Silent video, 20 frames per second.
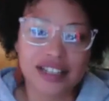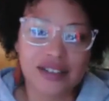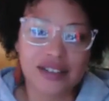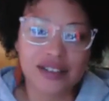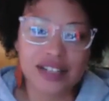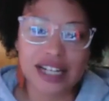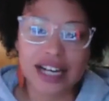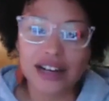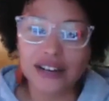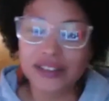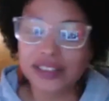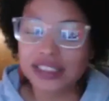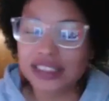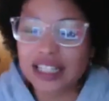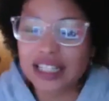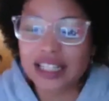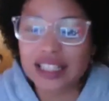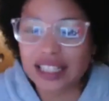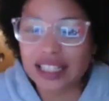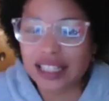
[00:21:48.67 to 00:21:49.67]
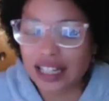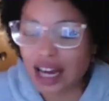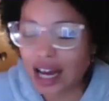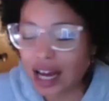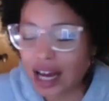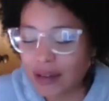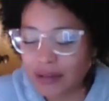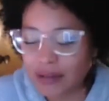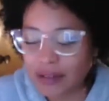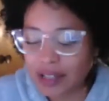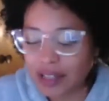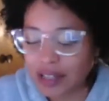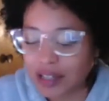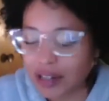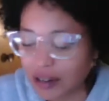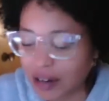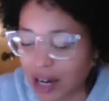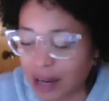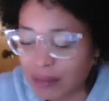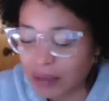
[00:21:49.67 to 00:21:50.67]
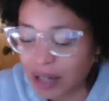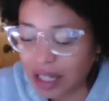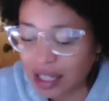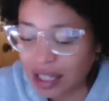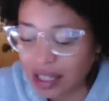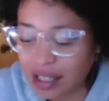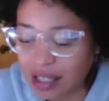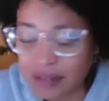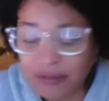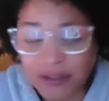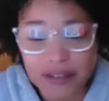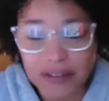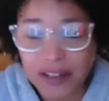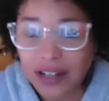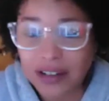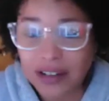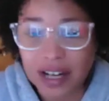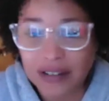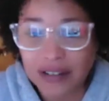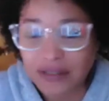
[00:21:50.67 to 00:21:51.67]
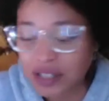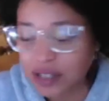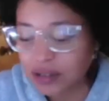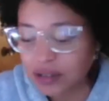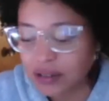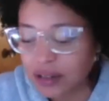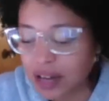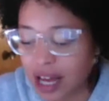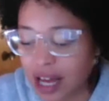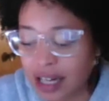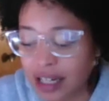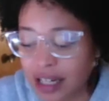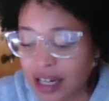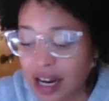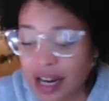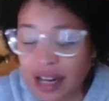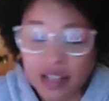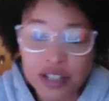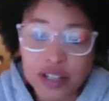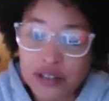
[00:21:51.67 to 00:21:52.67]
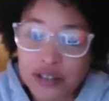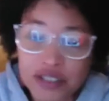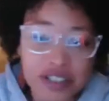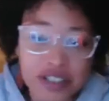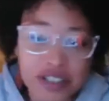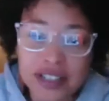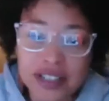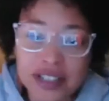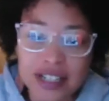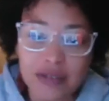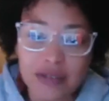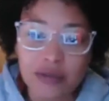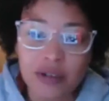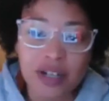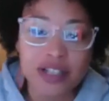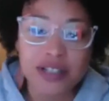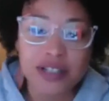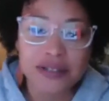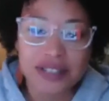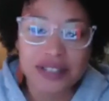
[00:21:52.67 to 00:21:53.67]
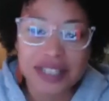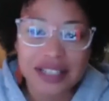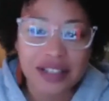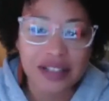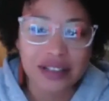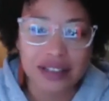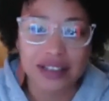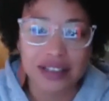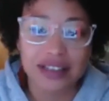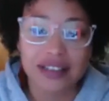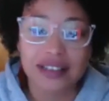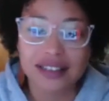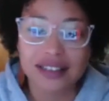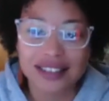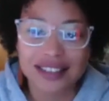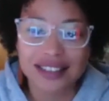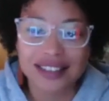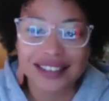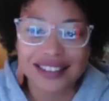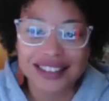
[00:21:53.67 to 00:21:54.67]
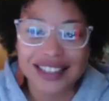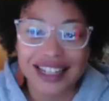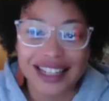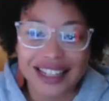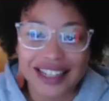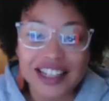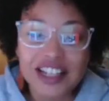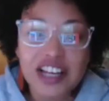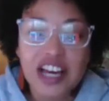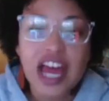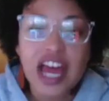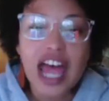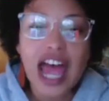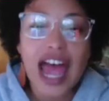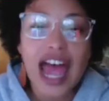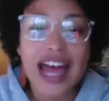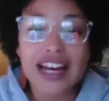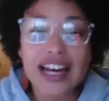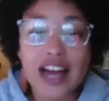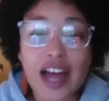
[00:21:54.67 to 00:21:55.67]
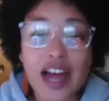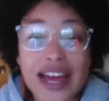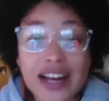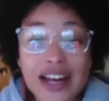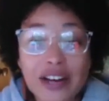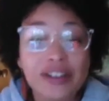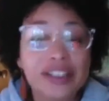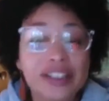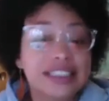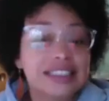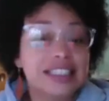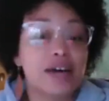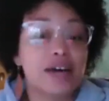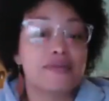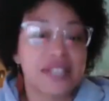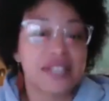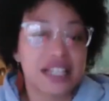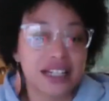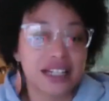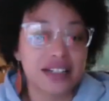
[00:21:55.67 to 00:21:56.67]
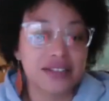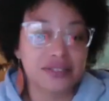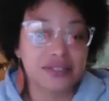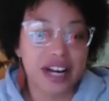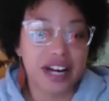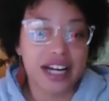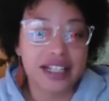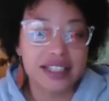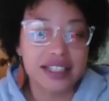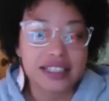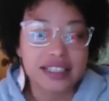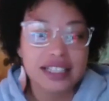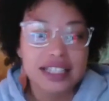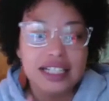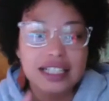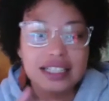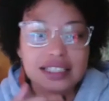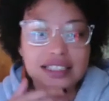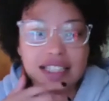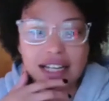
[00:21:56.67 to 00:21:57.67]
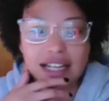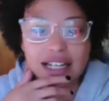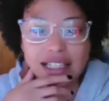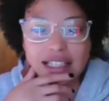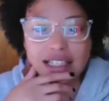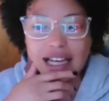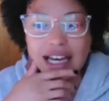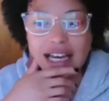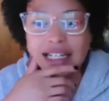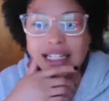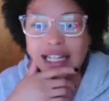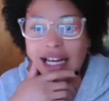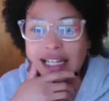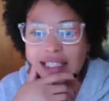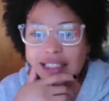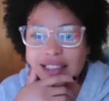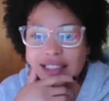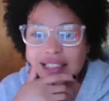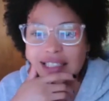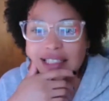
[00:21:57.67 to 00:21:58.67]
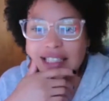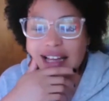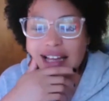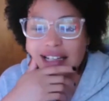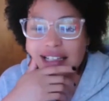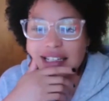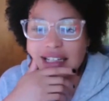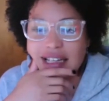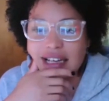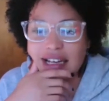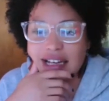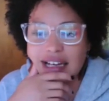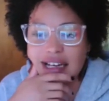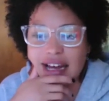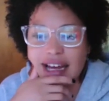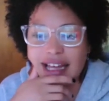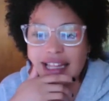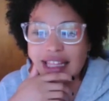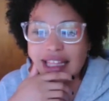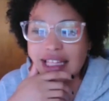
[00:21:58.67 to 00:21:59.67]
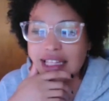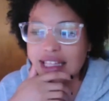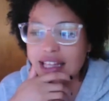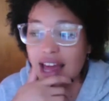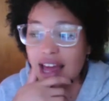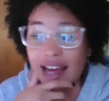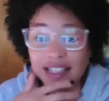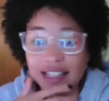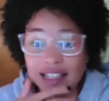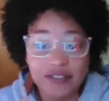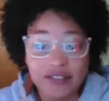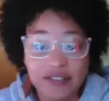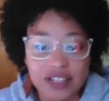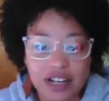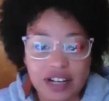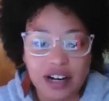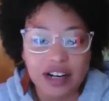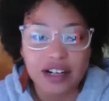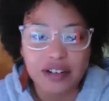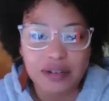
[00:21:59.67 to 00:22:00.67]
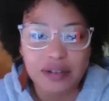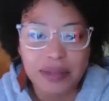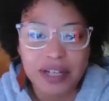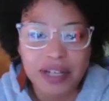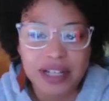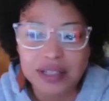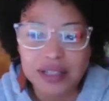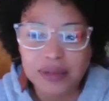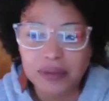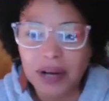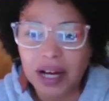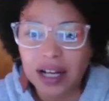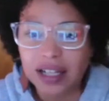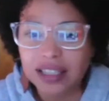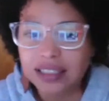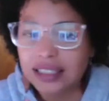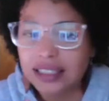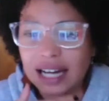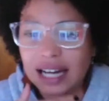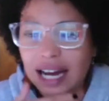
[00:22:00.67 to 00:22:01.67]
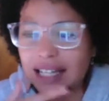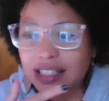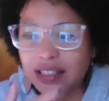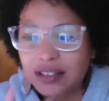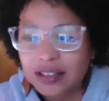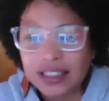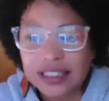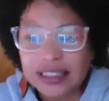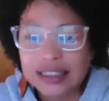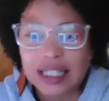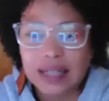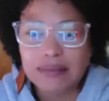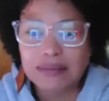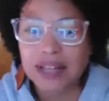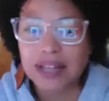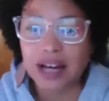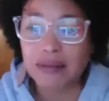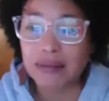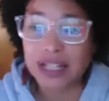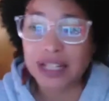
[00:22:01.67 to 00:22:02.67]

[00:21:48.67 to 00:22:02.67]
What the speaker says: Like I always say, like I'm not going to suffer if I don't have to, and you shouldn't want to either. Like, and or accept it, right? Like, and that's the, I think, the activist heart in me as well. It's like I don't accept that.